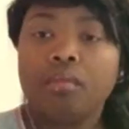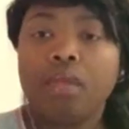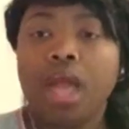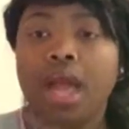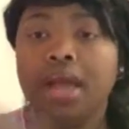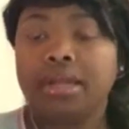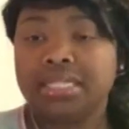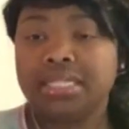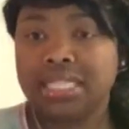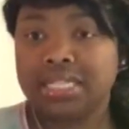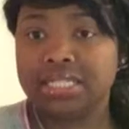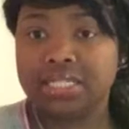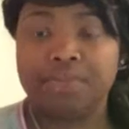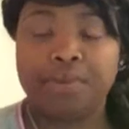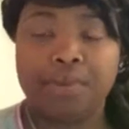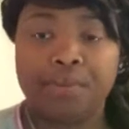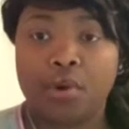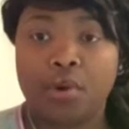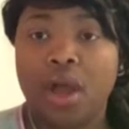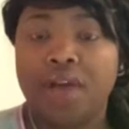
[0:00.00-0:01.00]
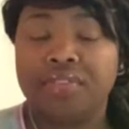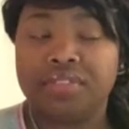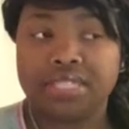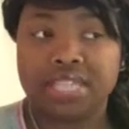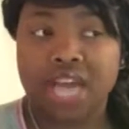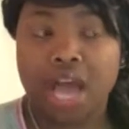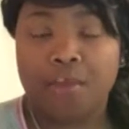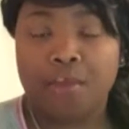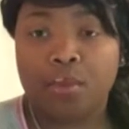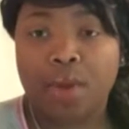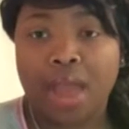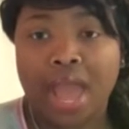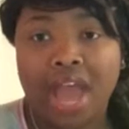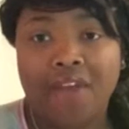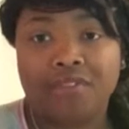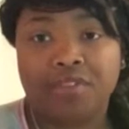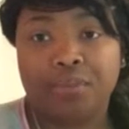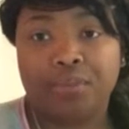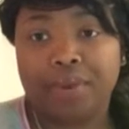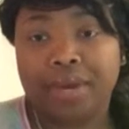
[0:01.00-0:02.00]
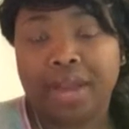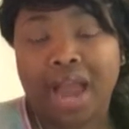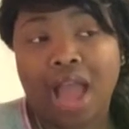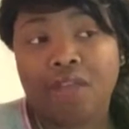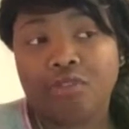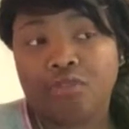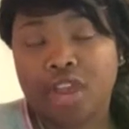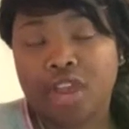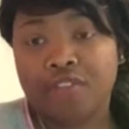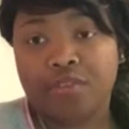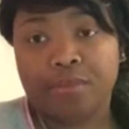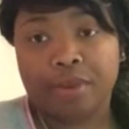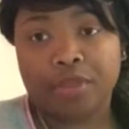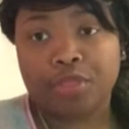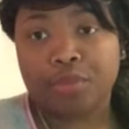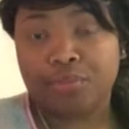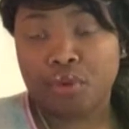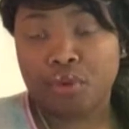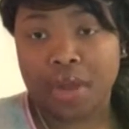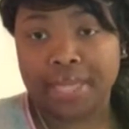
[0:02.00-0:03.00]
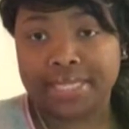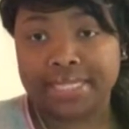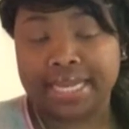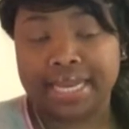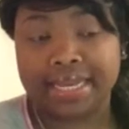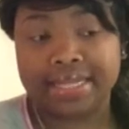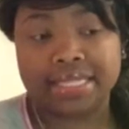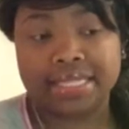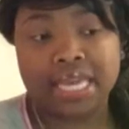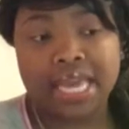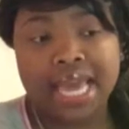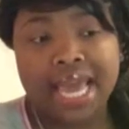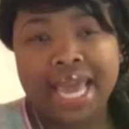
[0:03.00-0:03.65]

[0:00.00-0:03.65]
I understand some people don't have the time or what have you, but I rave about the process.